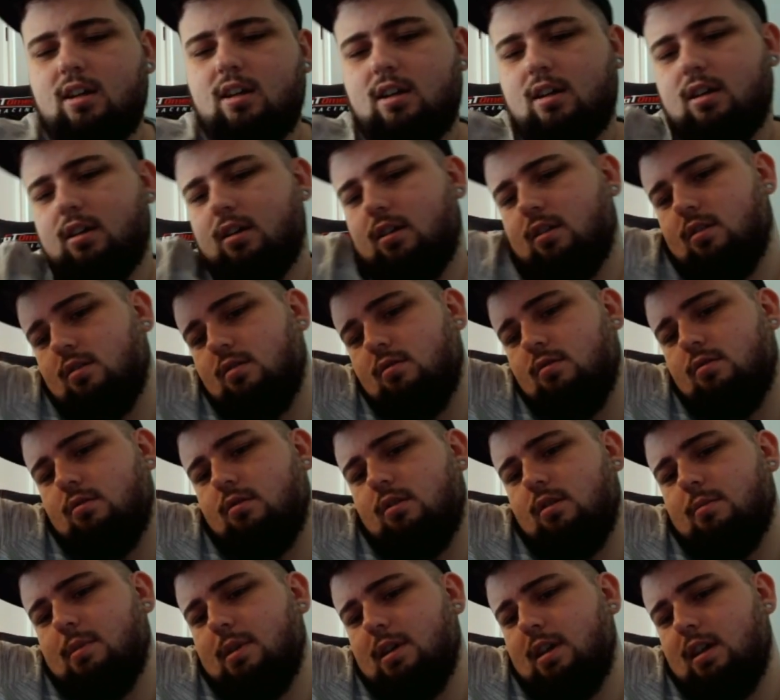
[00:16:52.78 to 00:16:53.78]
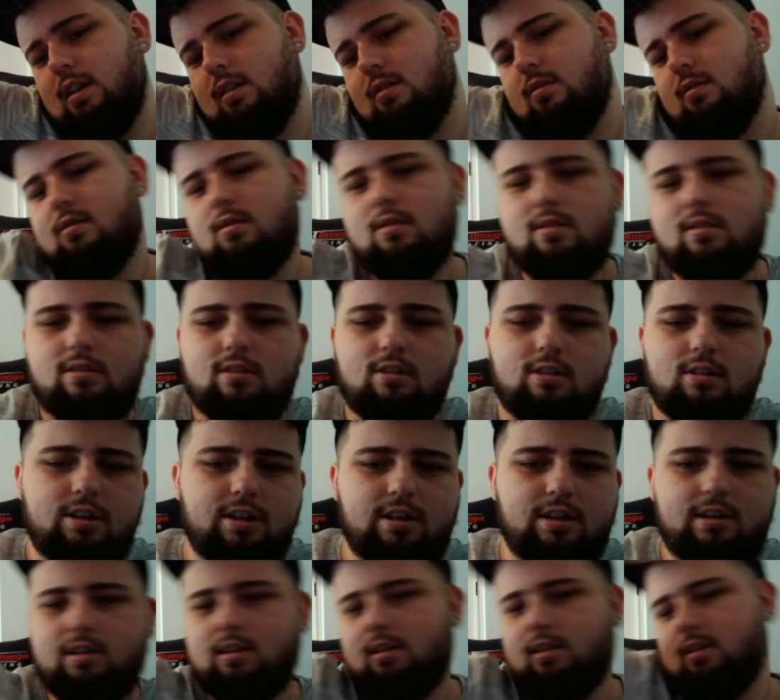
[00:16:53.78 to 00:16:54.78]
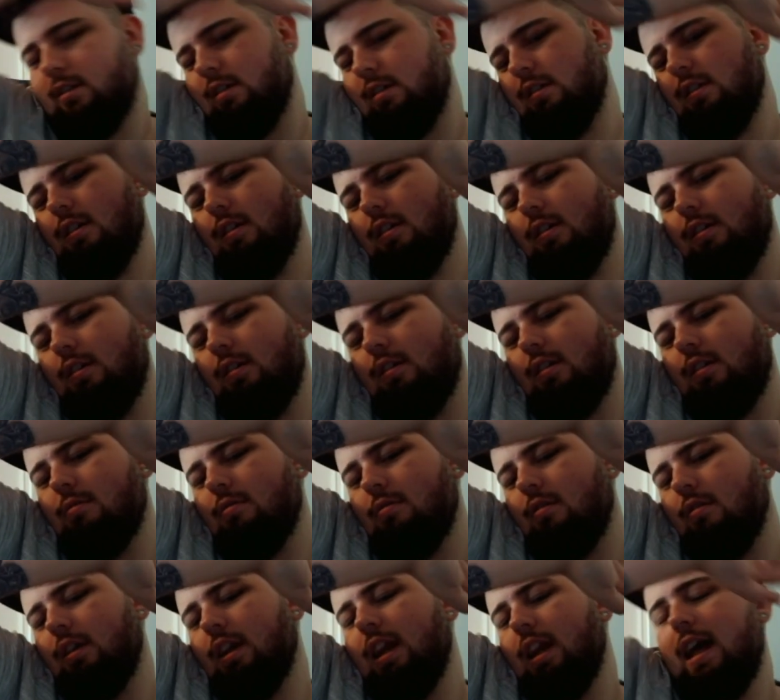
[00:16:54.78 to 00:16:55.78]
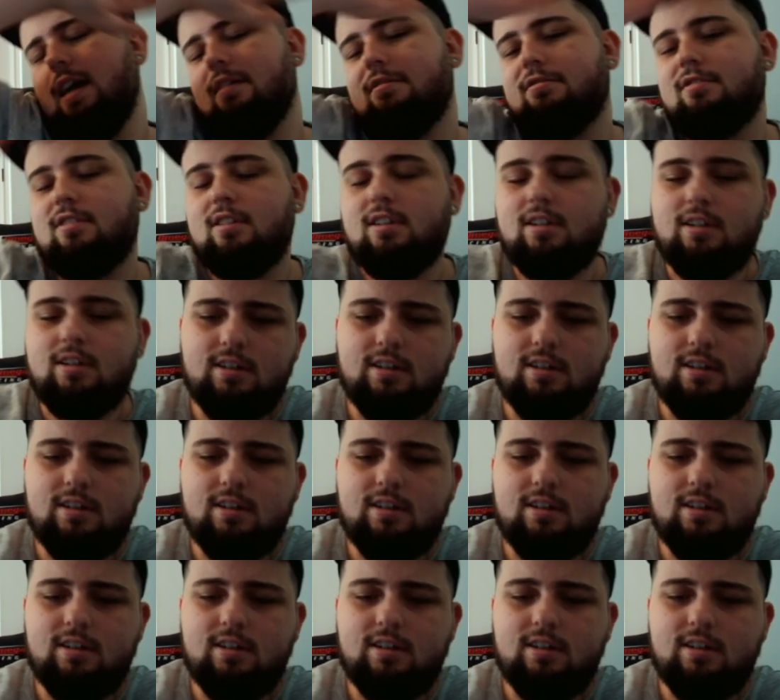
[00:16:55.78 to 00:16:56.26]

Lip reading: a... Alright, mate. Not a... I'm going left.